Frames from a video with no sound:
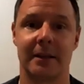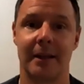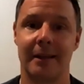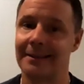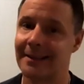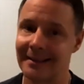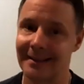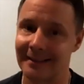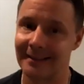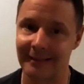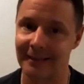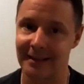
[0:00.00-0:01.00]
Now this
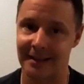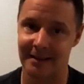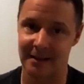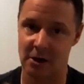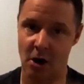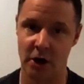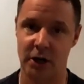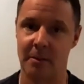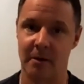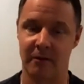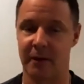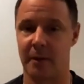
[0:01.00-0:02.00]
doesn't this isn't an
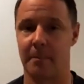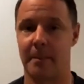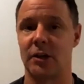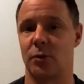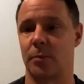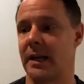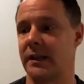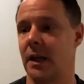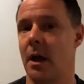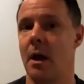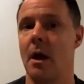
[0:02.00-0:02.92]
argument for the bench press,